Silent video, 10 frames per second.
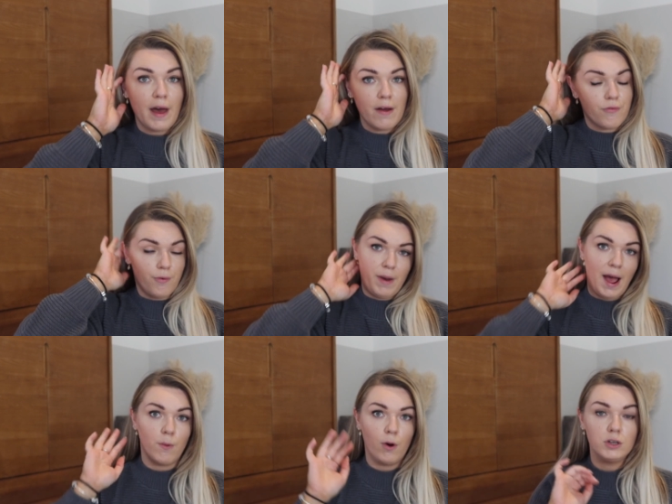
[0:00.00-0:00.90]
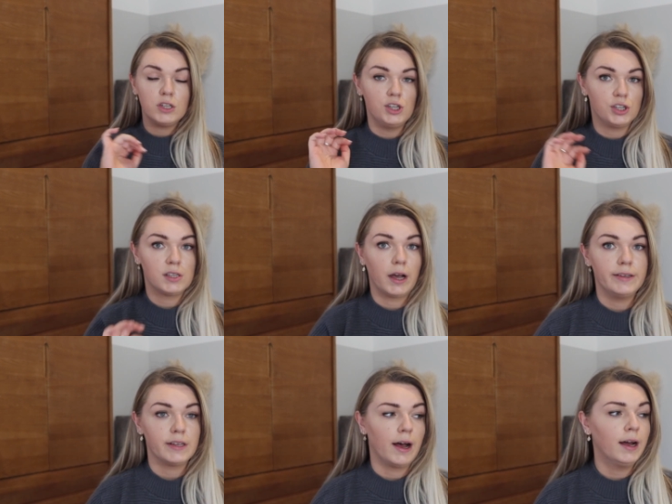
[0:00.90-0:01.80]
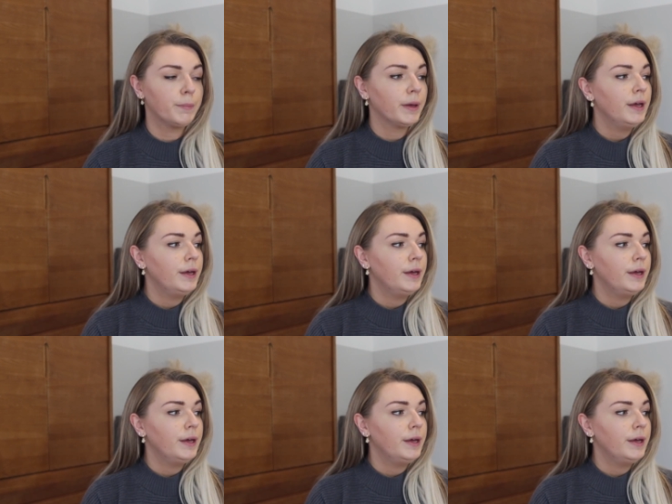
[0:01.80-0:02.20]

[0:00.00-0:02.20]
that from now on to just size up,